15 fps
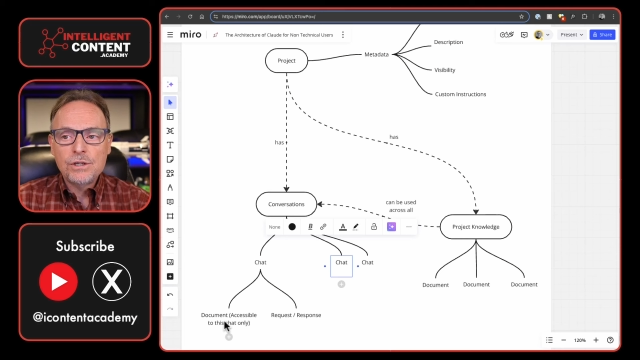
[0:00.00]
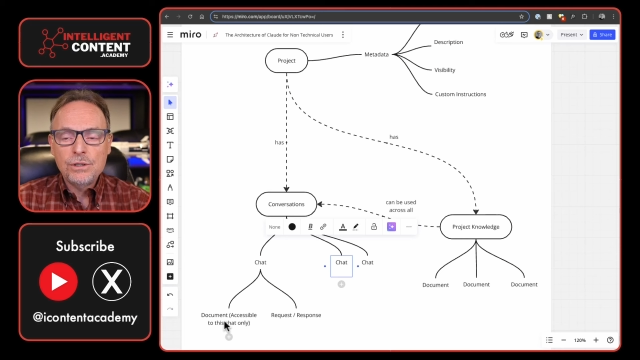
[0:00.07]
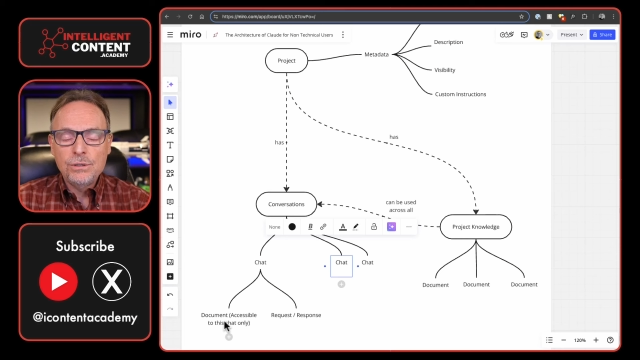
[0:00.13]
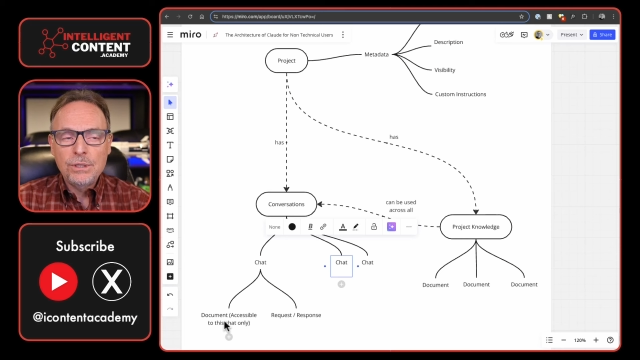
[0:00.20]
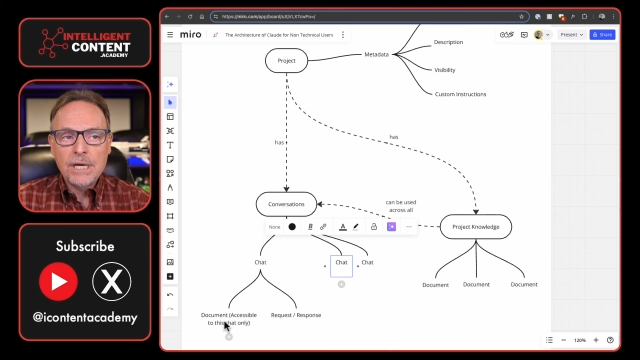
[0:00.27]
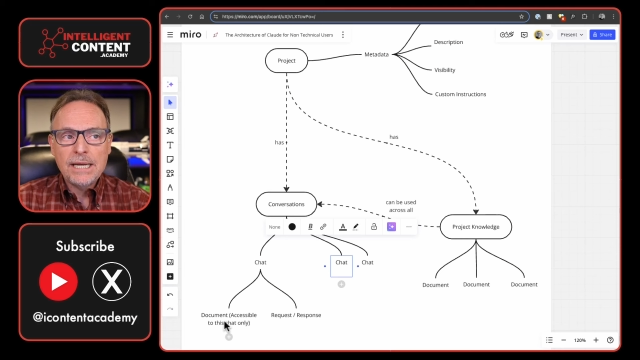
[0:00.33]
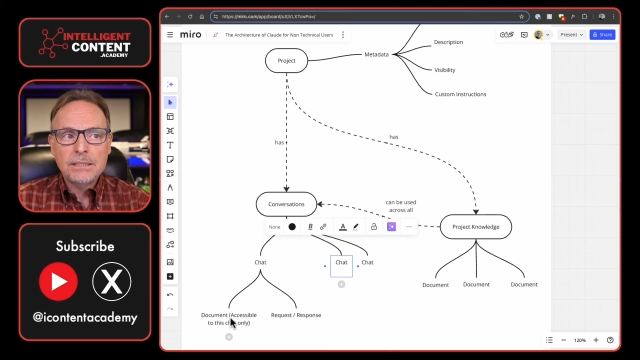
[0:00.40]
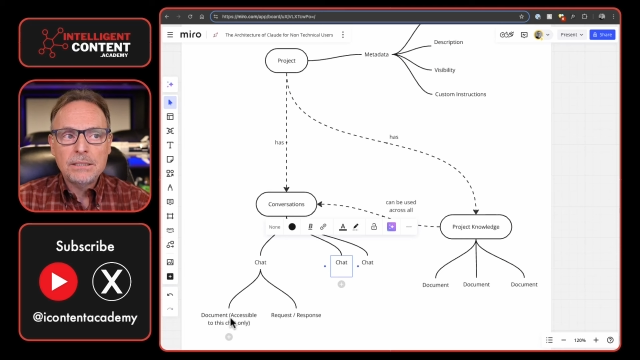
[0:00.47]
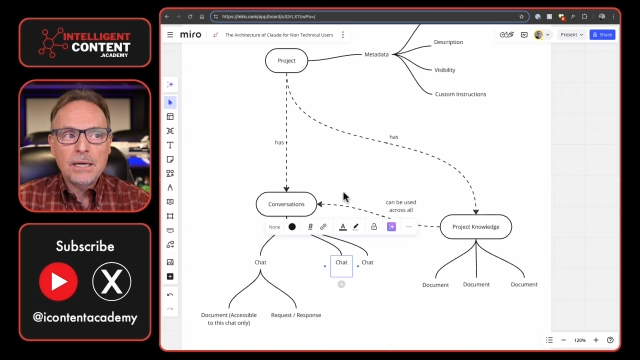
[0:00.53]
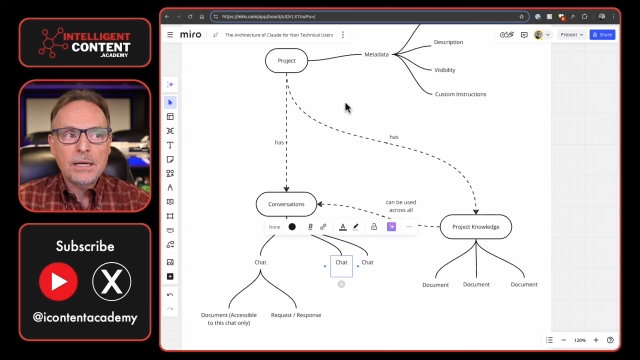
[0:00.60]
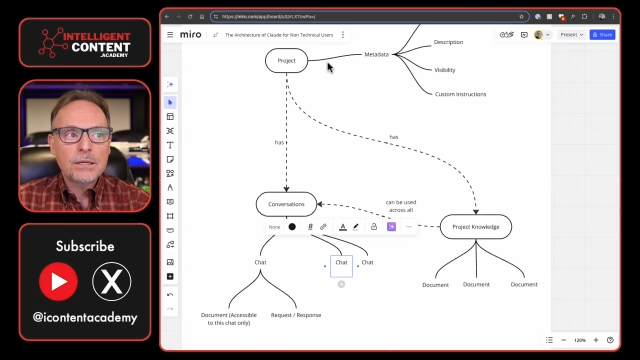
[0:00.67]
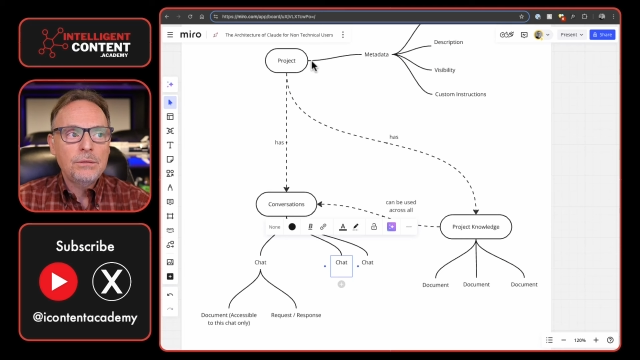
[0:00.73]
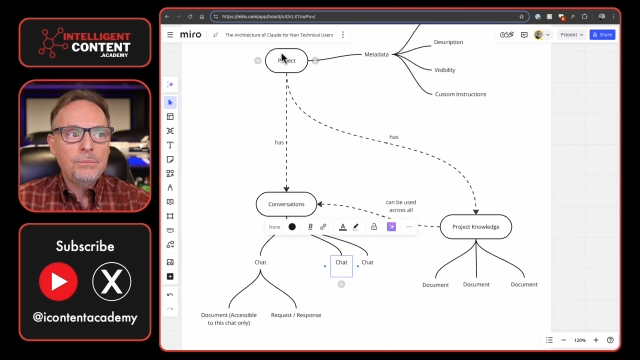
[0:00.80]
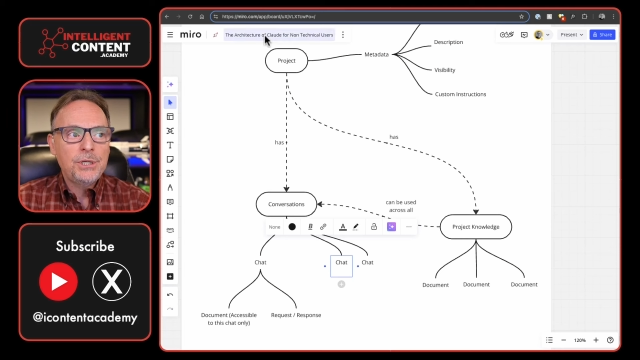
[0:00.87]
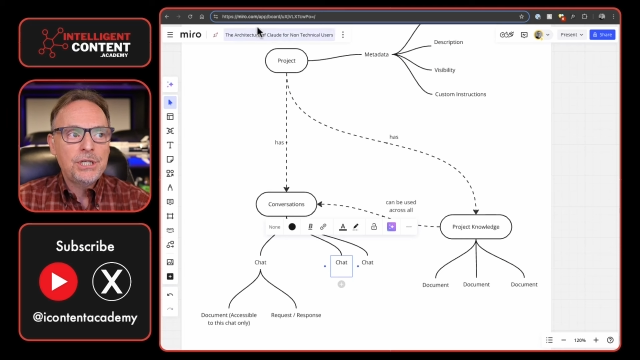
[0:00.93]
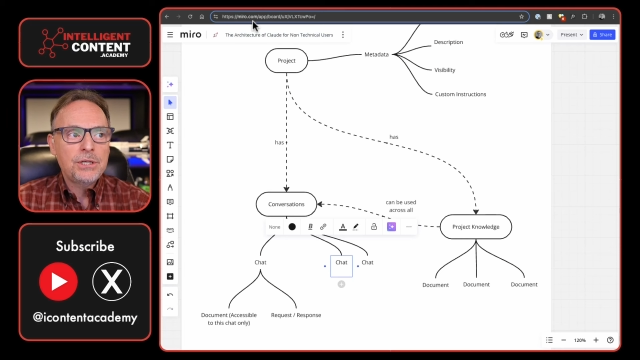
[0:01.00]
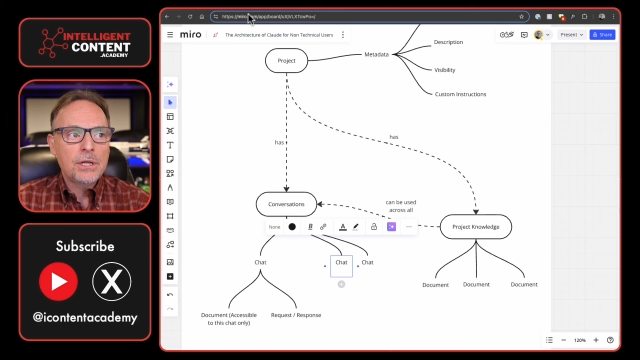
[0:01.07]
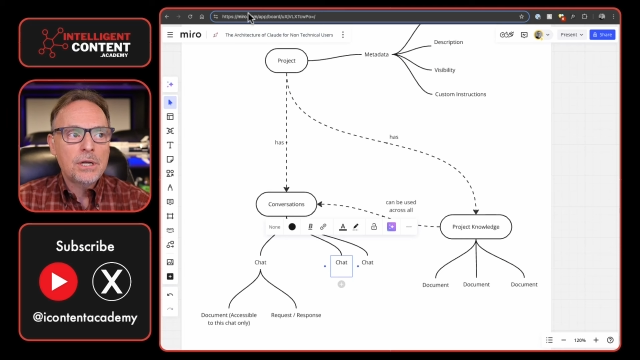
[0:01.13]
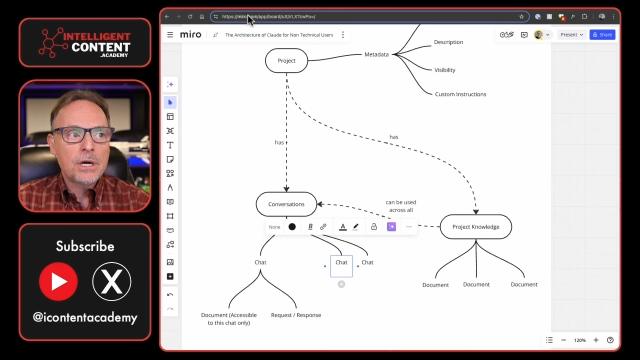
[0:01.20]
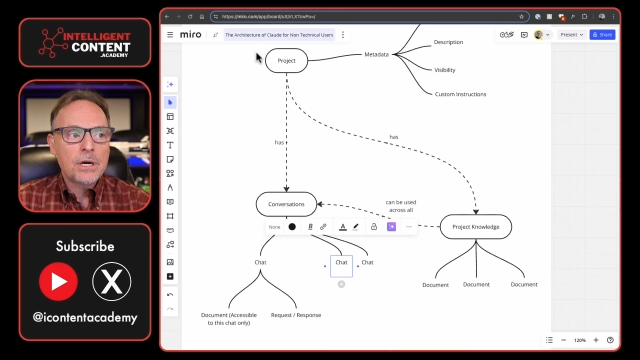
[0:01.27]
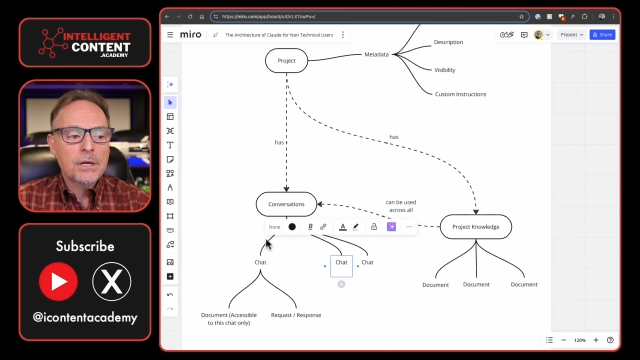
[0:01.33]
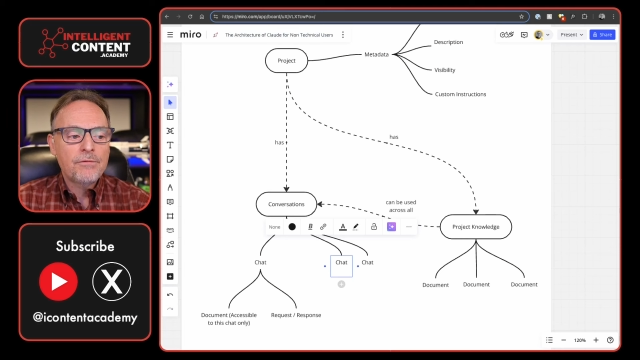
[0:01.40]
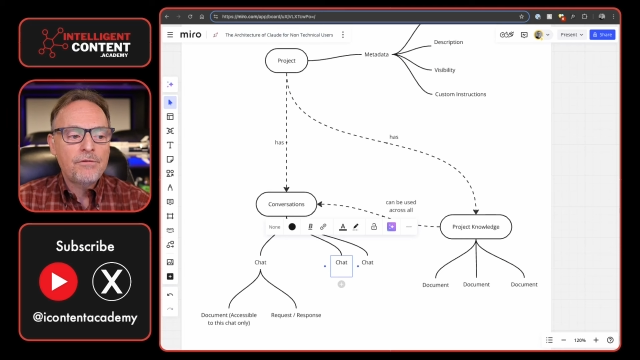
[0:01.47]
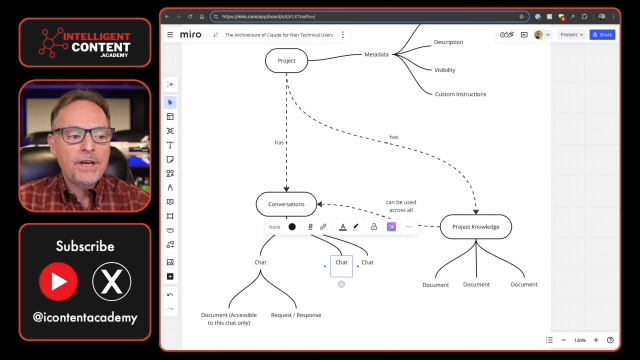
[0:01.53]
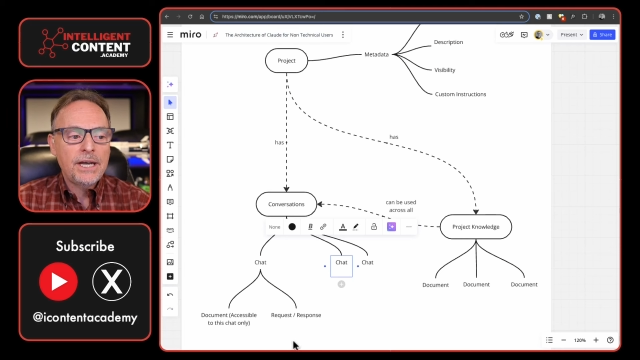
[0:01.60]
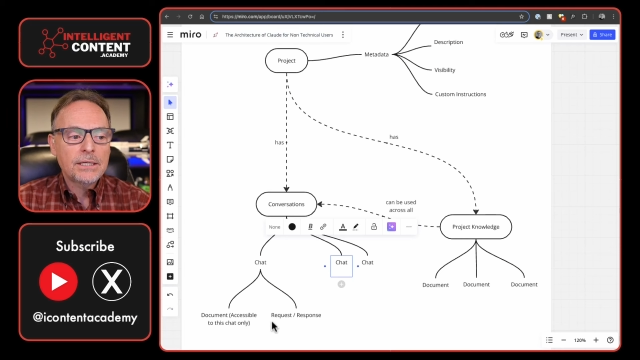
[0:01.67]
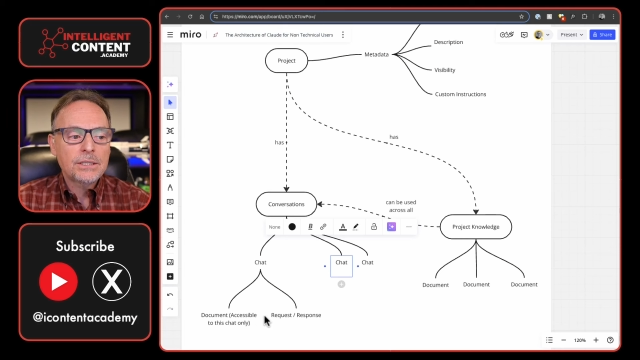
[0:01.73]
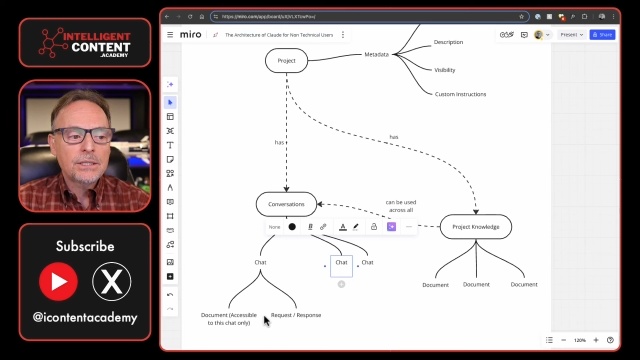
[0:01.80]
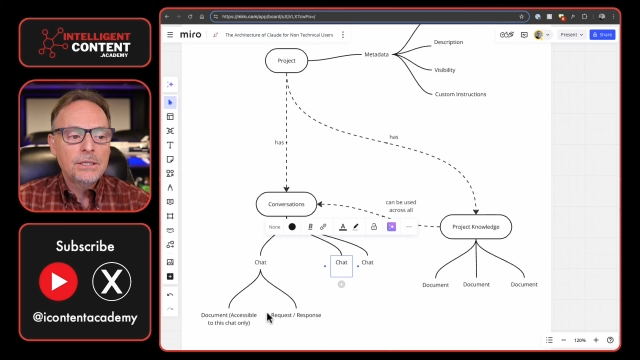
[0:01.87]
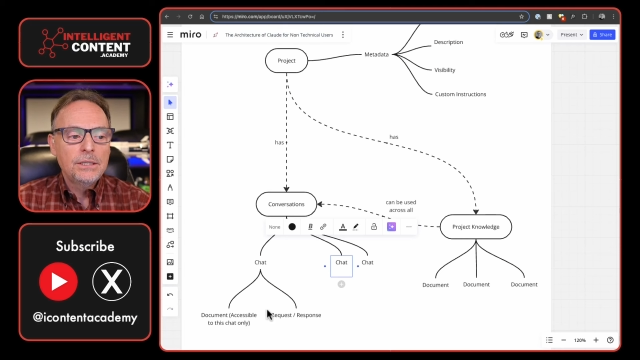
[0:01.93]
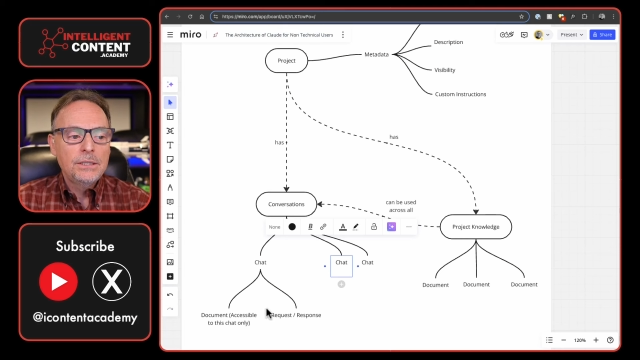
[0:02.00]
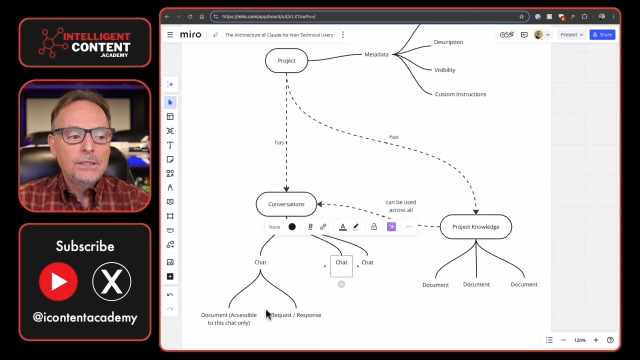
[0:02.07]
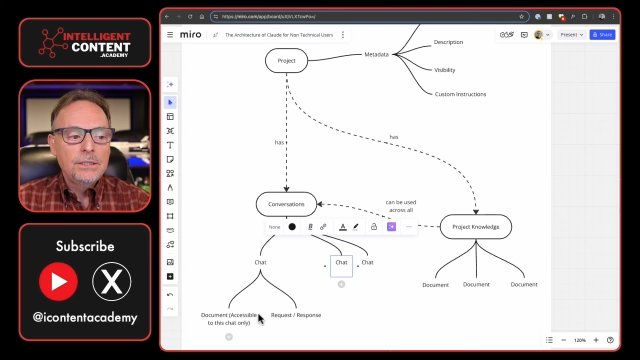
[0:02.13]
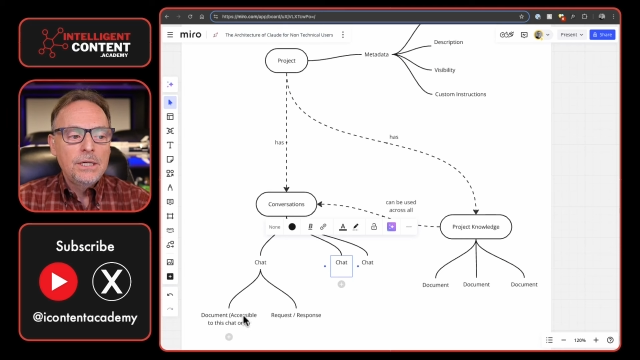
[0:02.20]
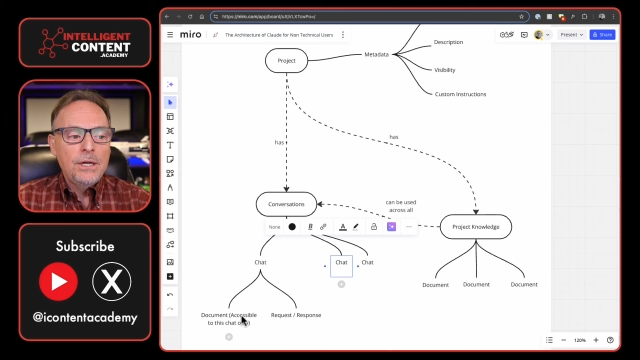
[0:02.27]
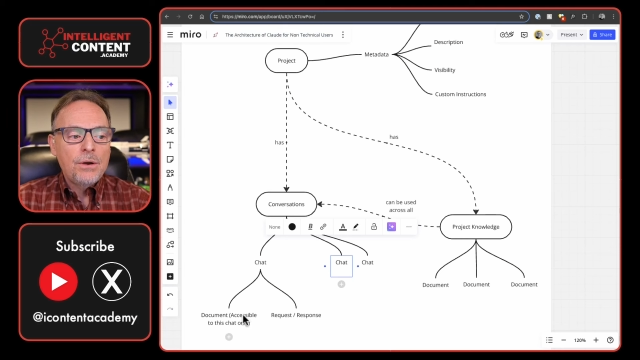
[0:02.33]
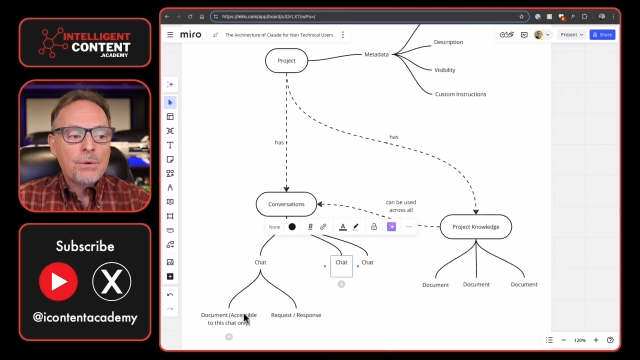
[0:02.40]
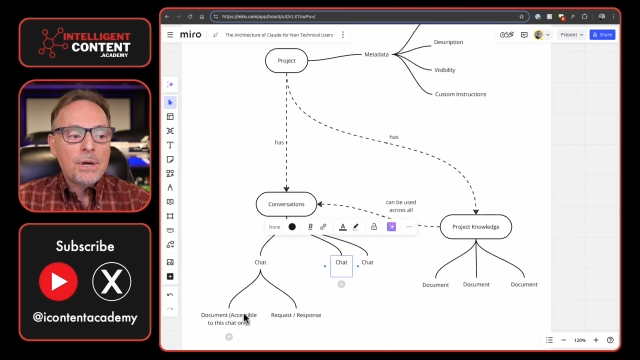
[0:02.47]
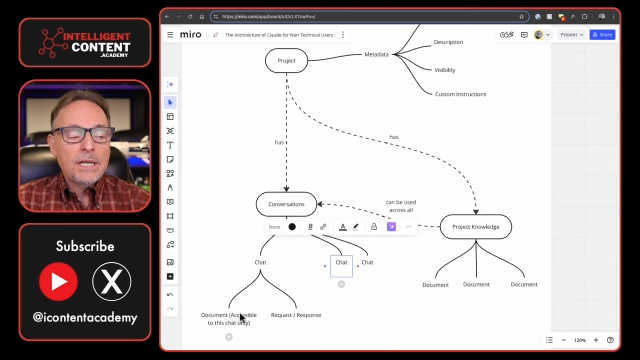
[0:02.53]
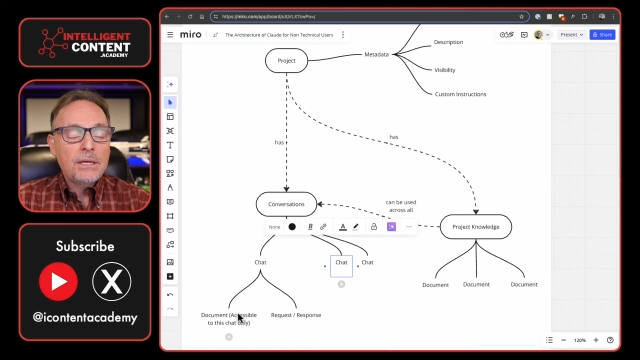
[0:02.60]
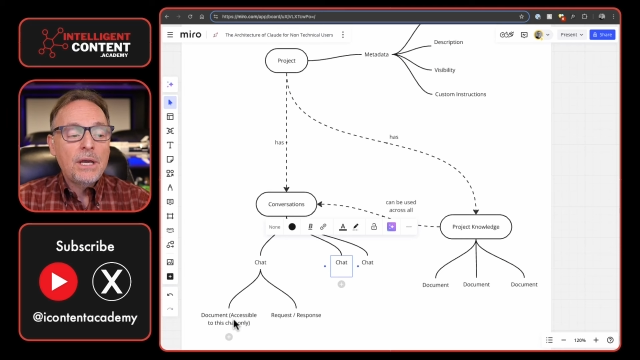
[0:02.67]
to that document, to the artifact, right?